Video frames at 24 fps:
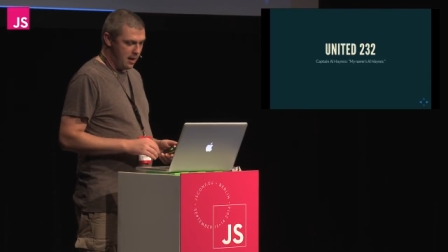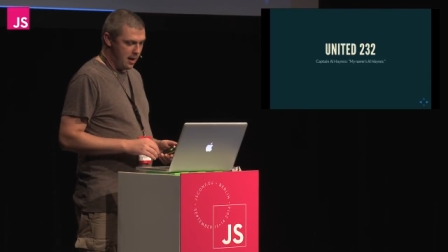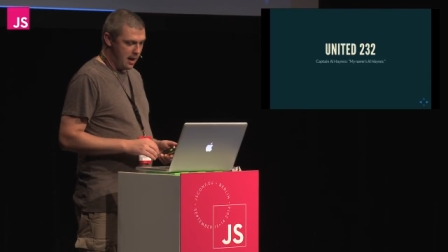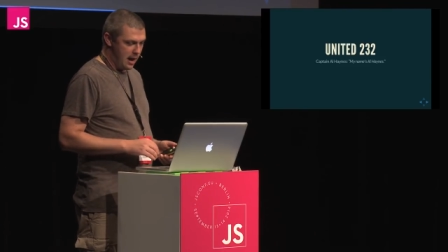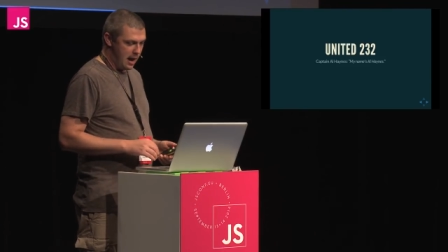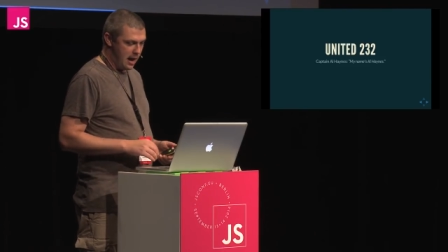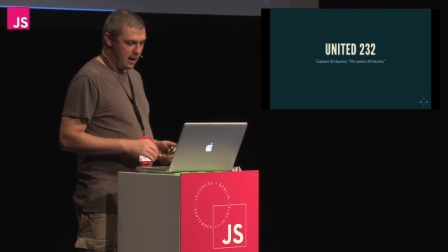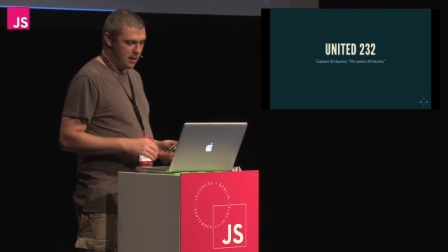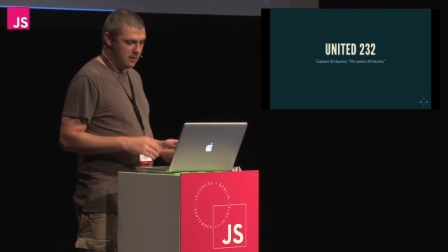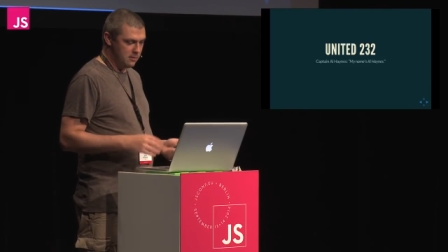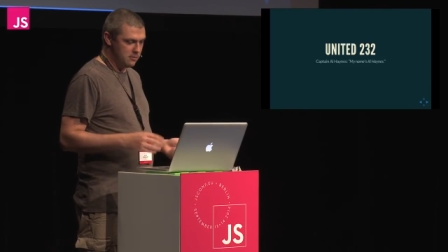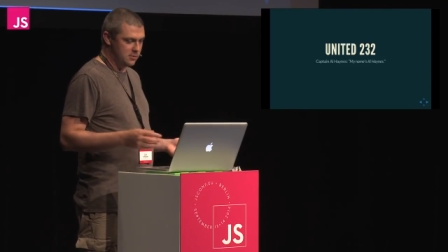
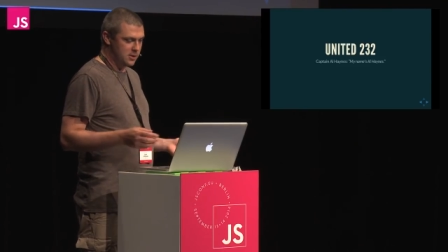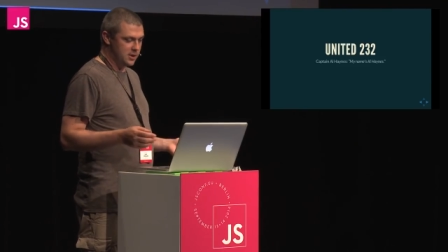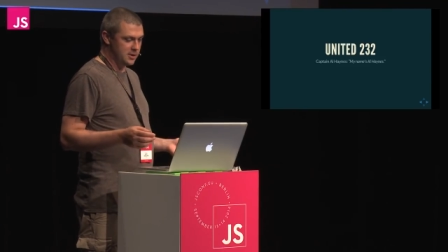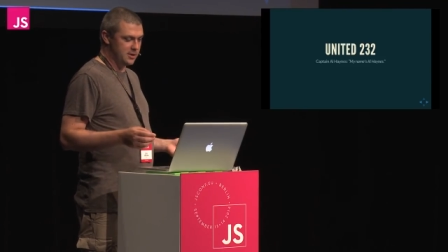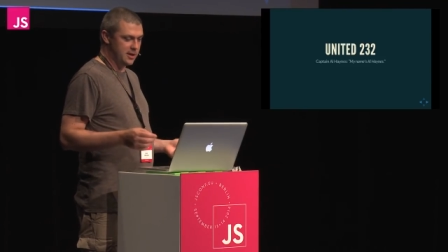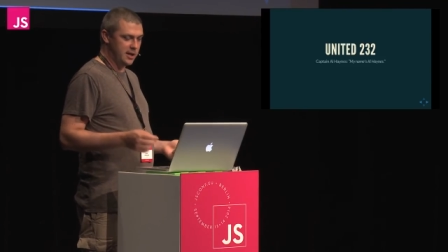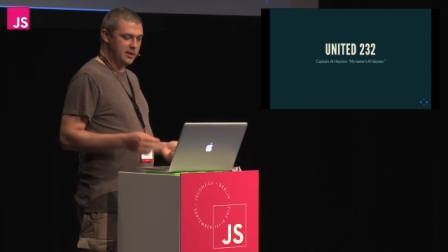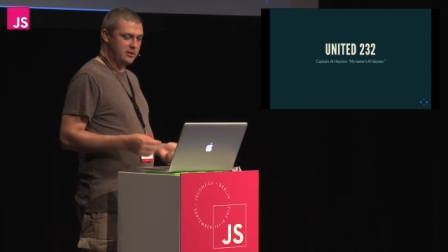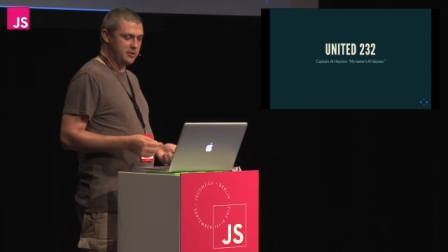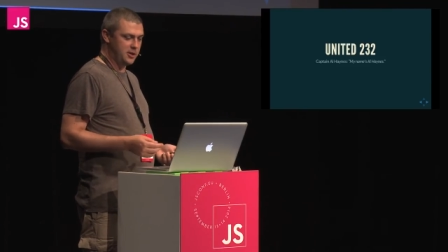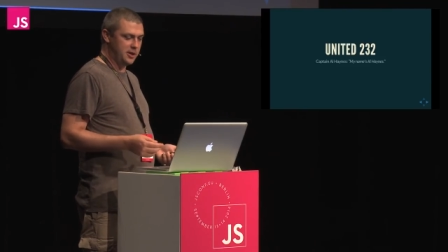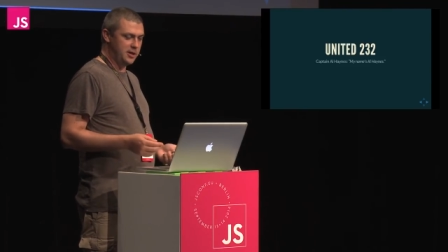Al just
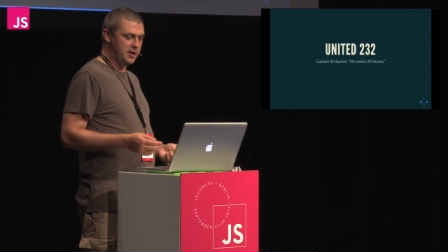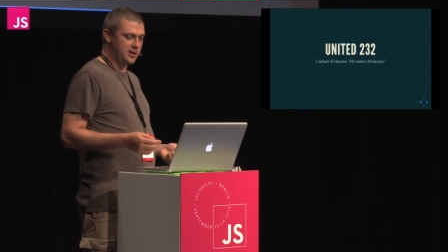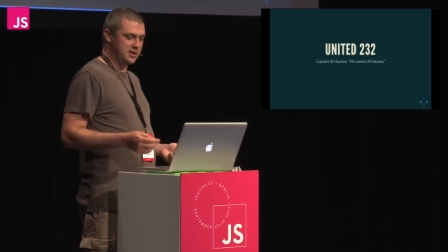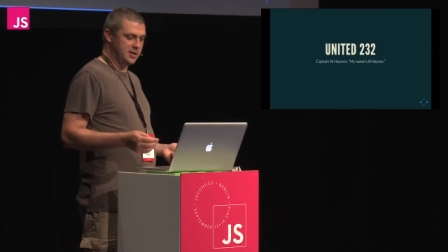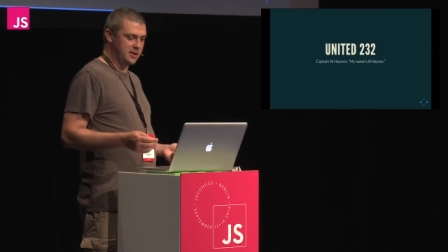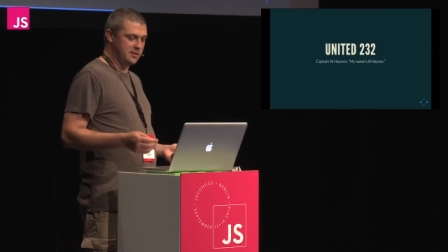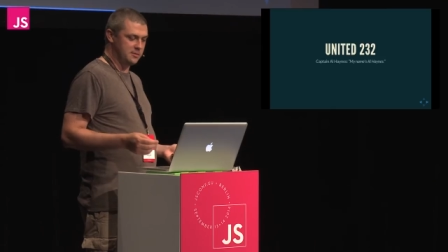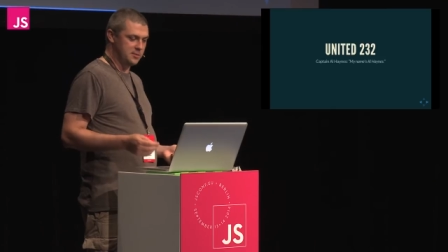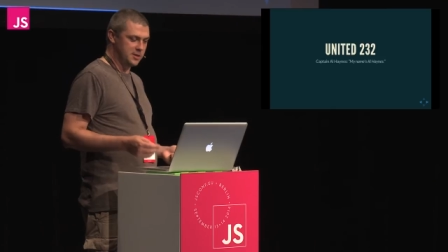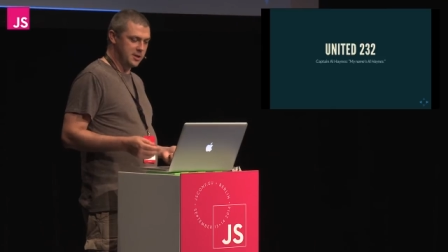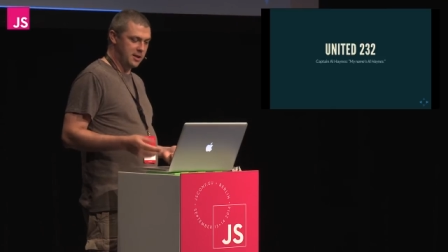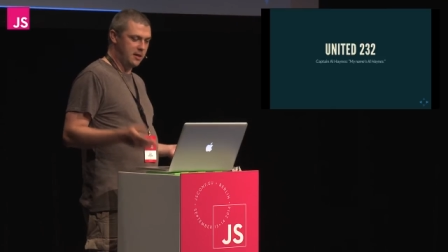
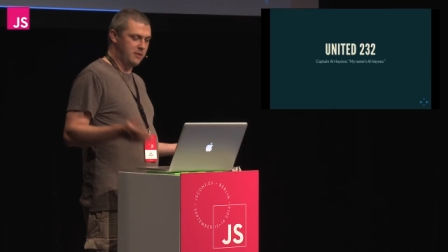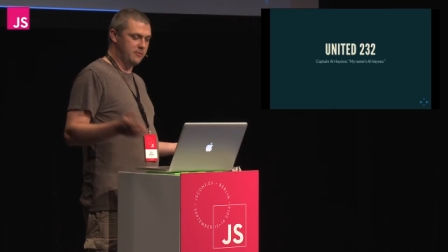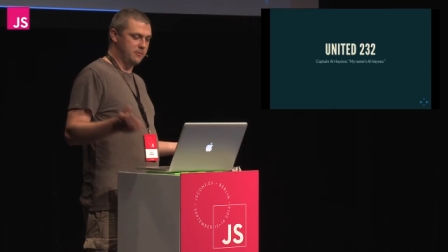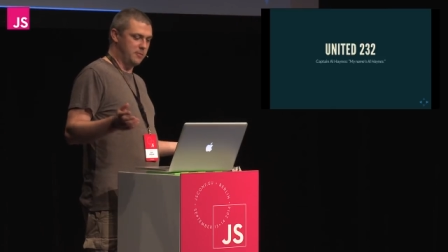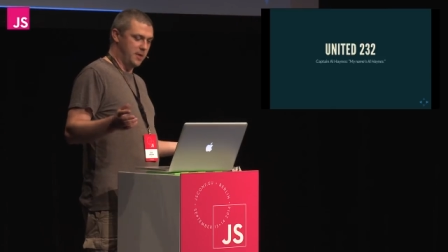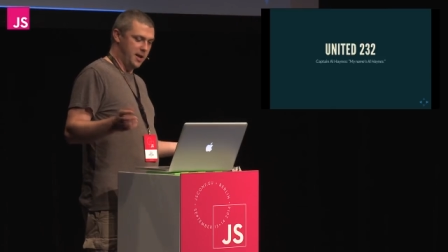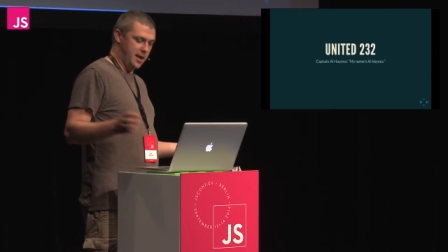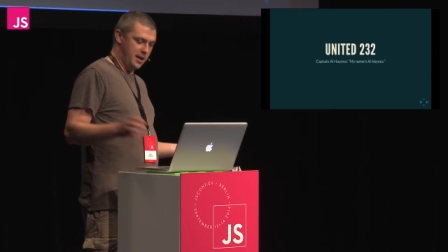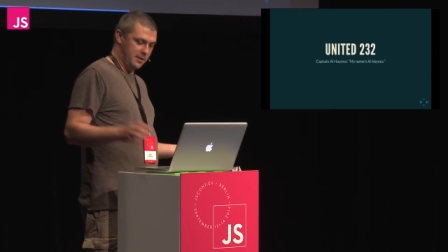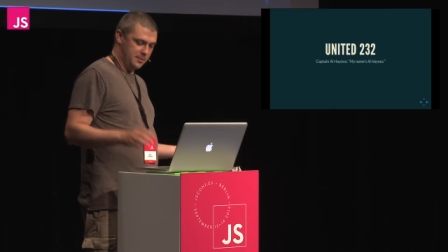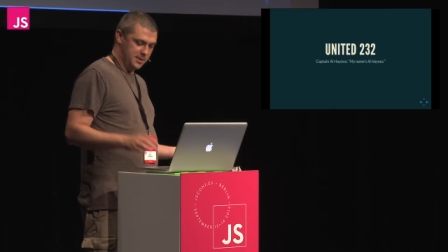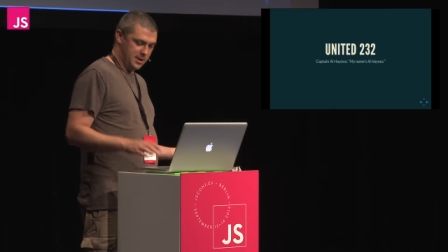introduces himself.
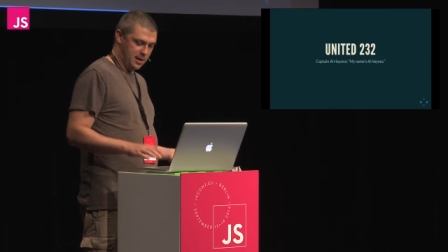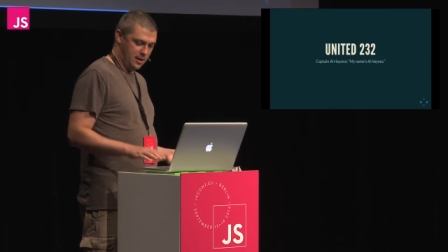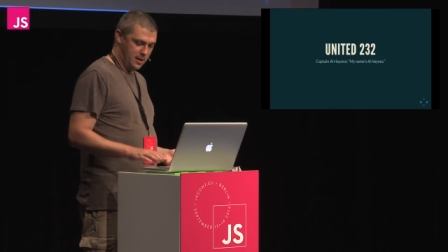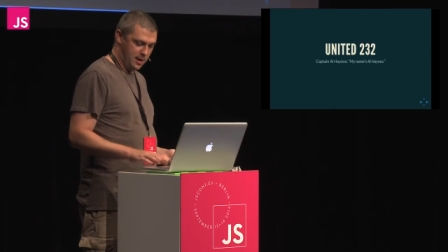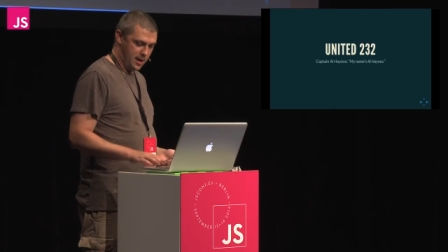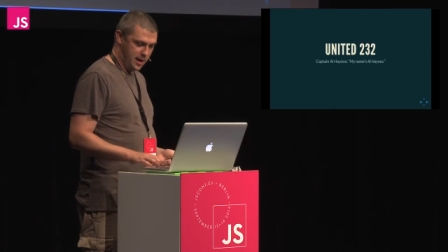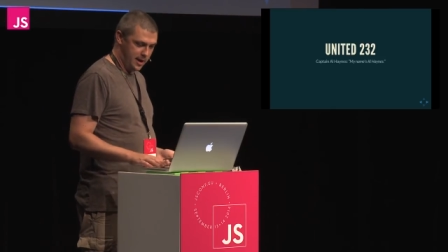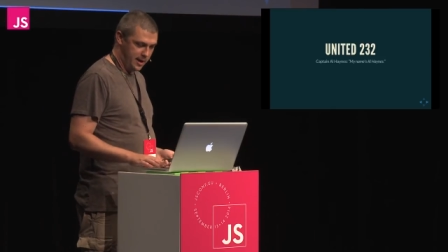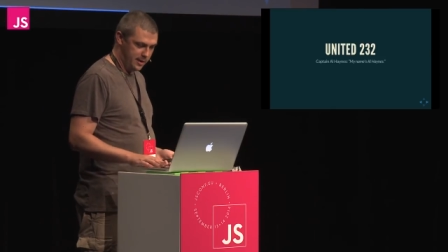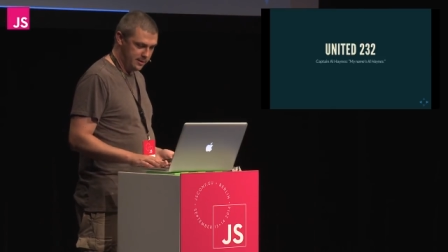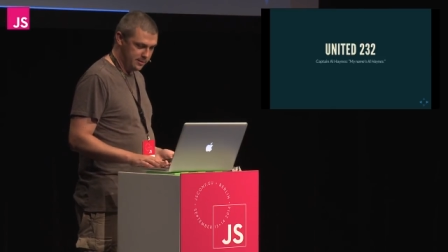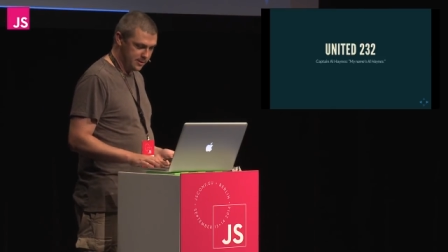My name's Al
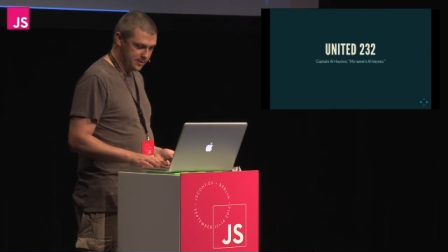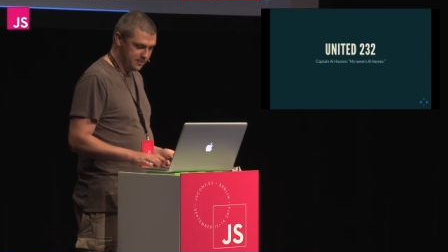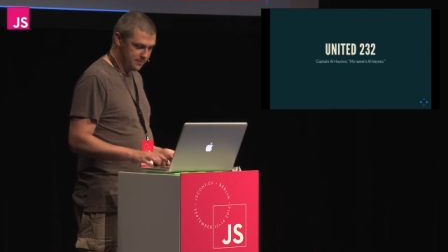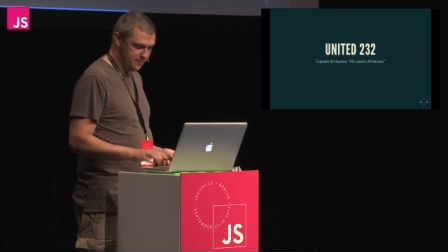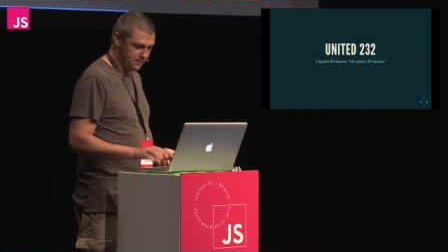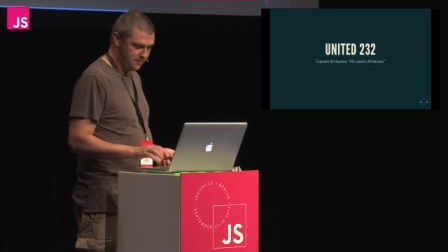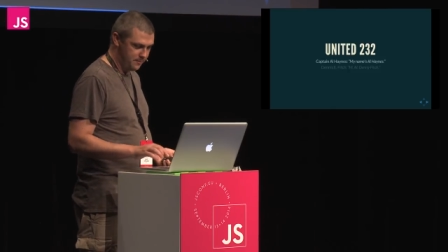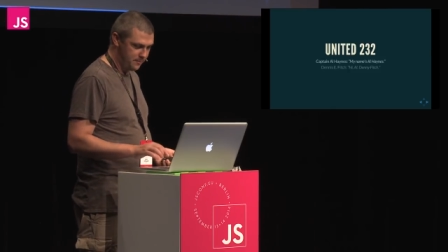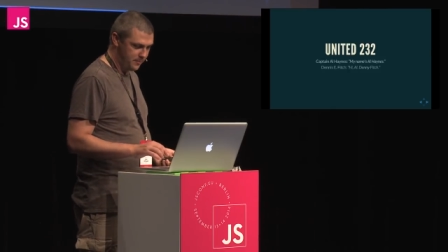Haynes.